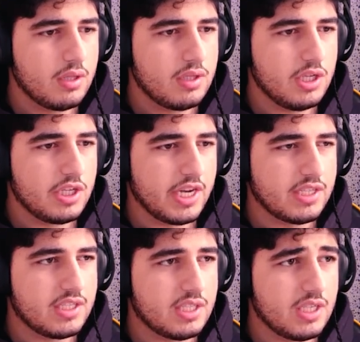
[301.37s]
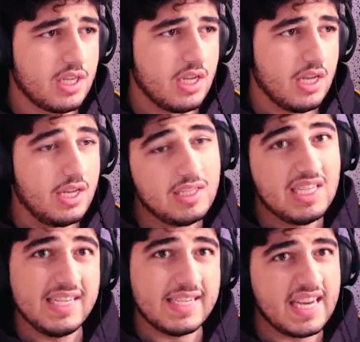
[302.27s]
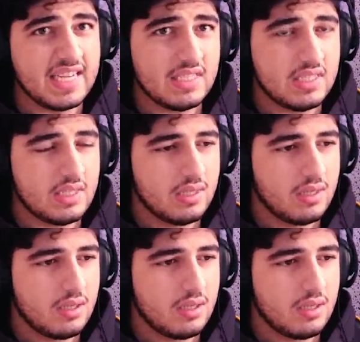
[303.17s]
Tickets. It